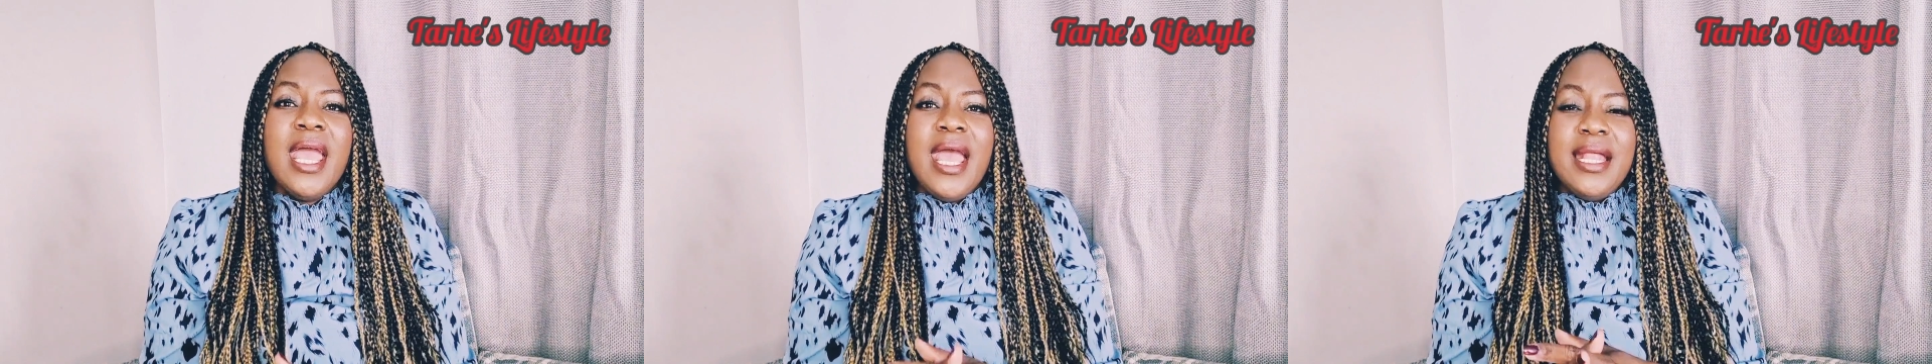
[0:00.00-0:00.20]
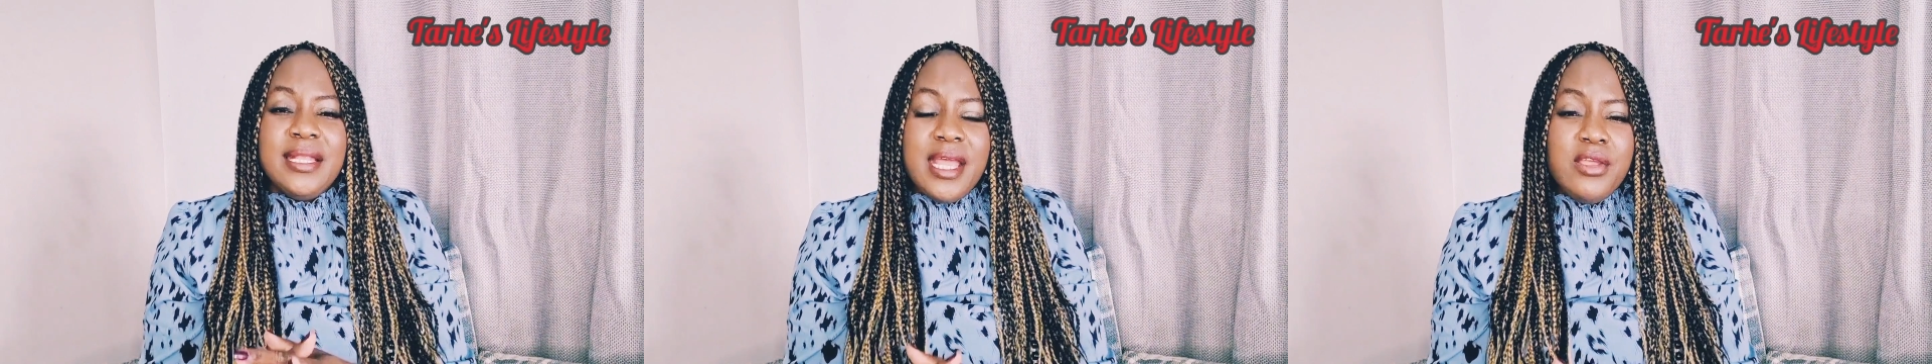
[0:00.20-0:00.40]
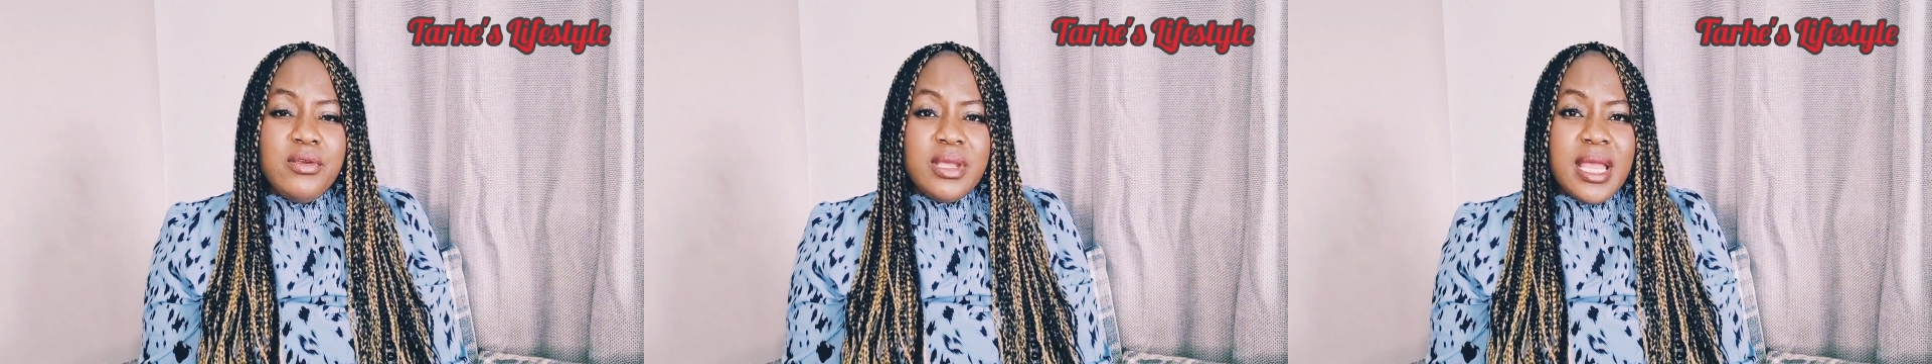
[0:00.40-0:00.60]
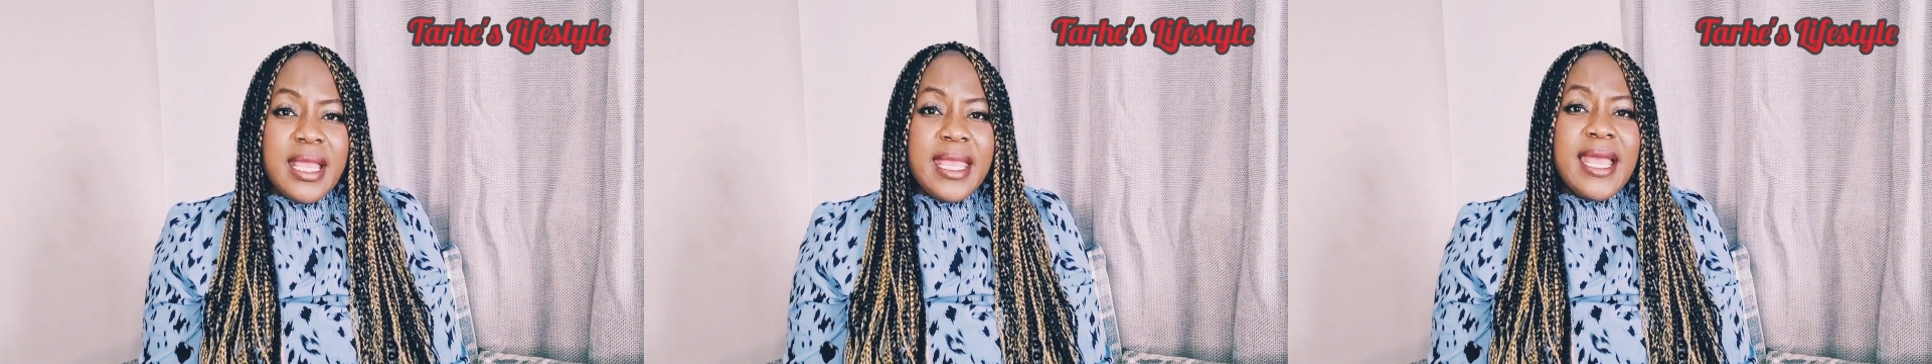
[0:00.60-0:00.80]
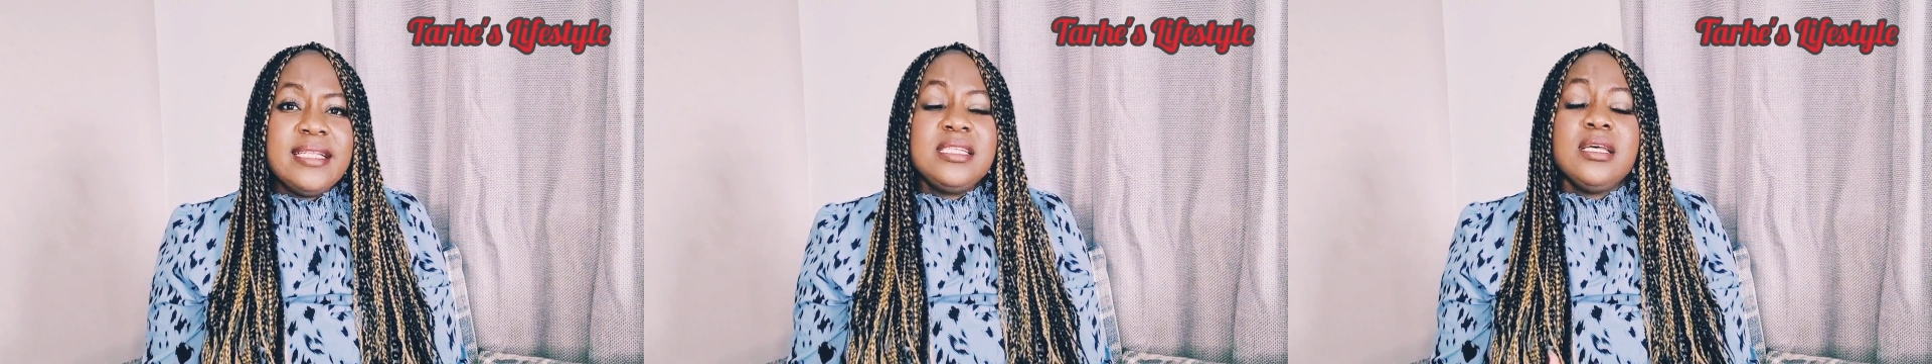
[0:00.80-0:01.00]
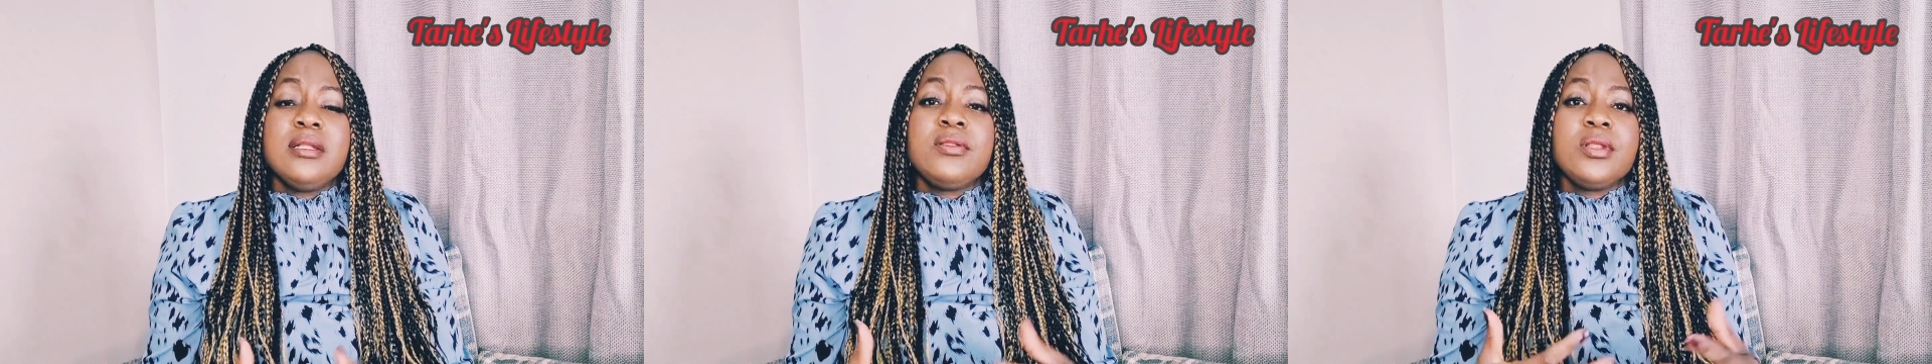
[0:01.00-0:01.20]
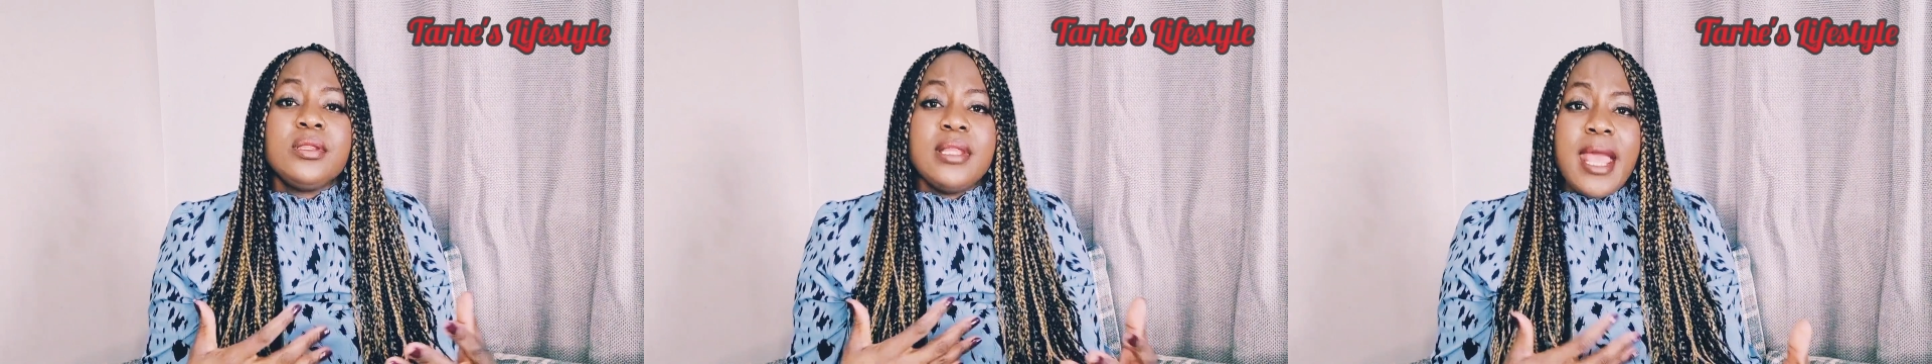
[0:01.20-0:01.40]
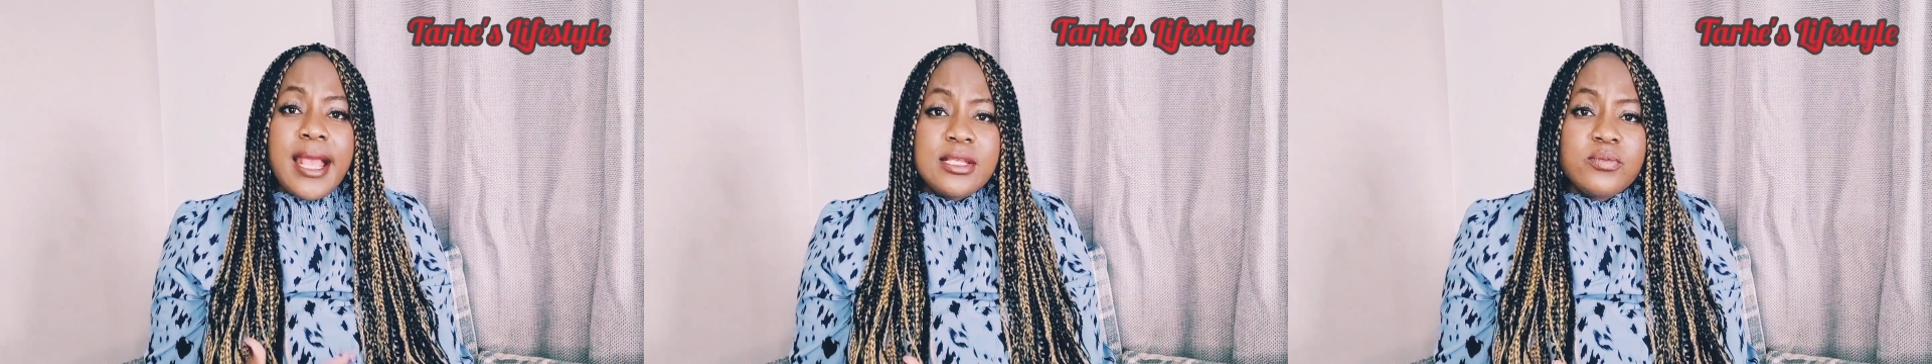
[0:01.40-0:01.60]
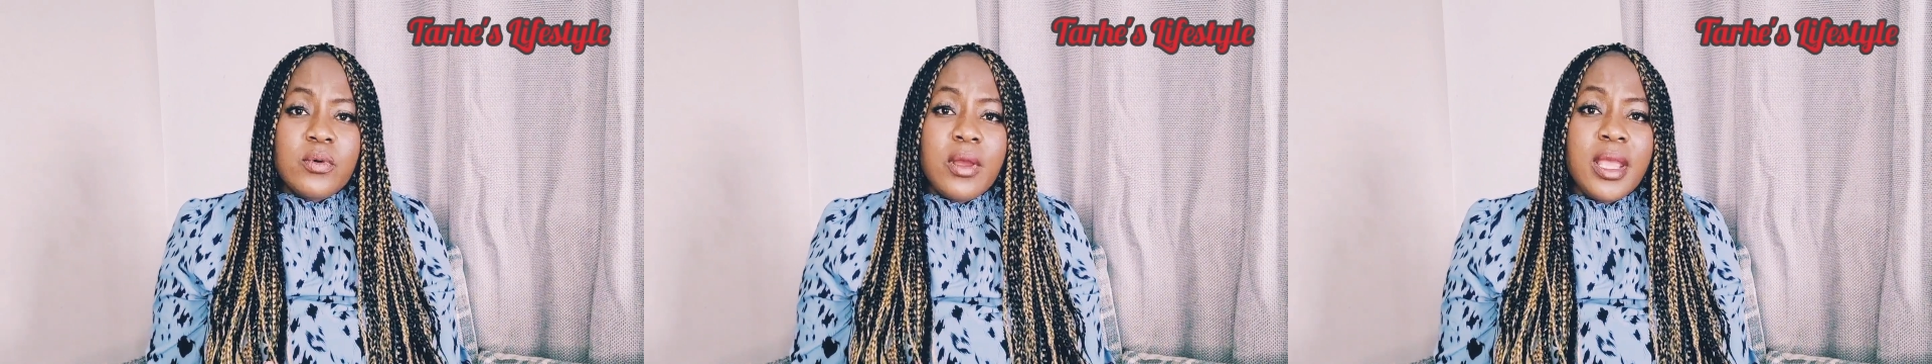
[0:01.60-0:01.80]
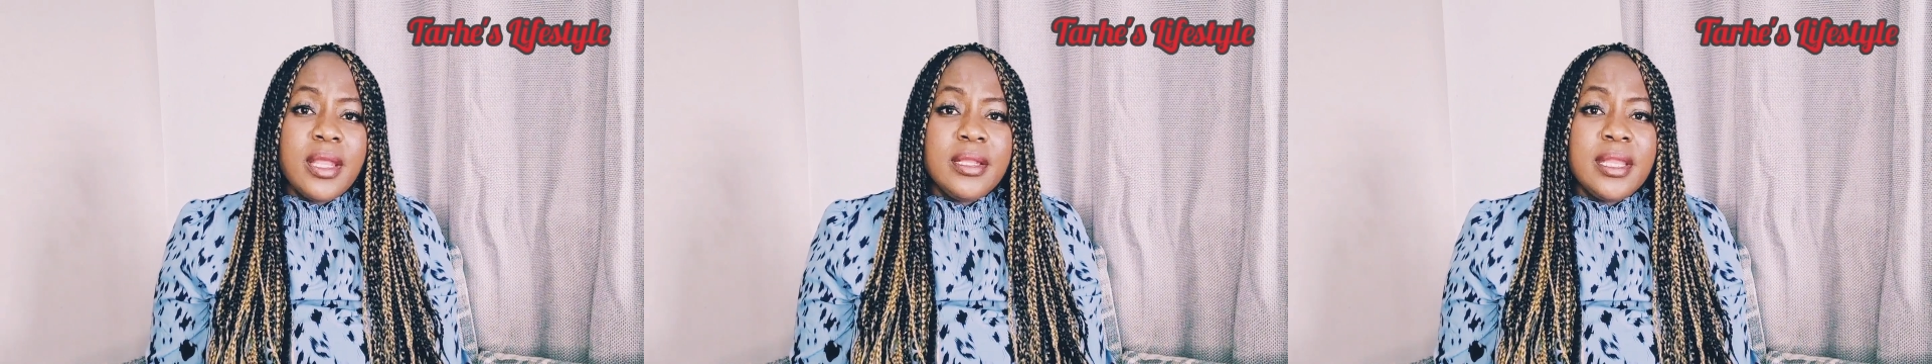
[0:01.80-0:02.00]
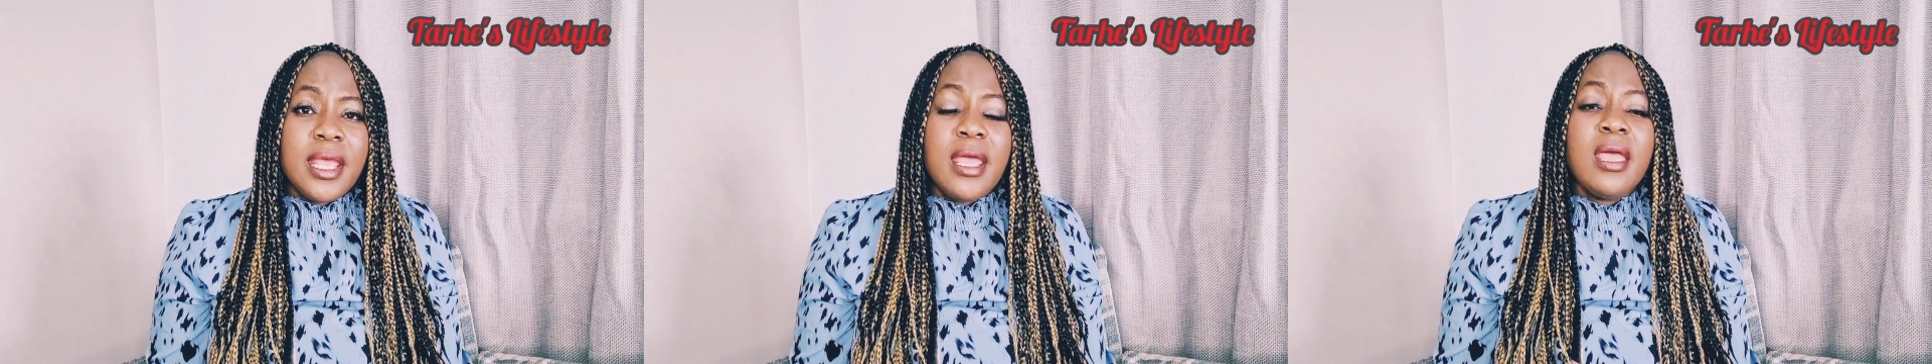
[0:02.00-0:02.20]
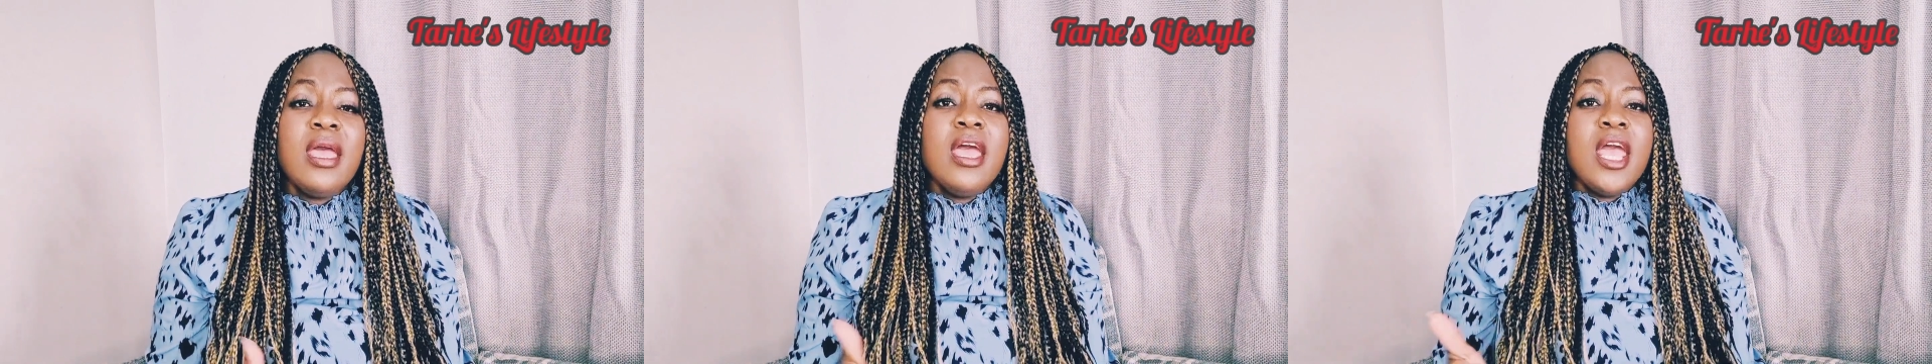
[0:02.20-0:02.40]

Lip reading: and then you can get it the next working day.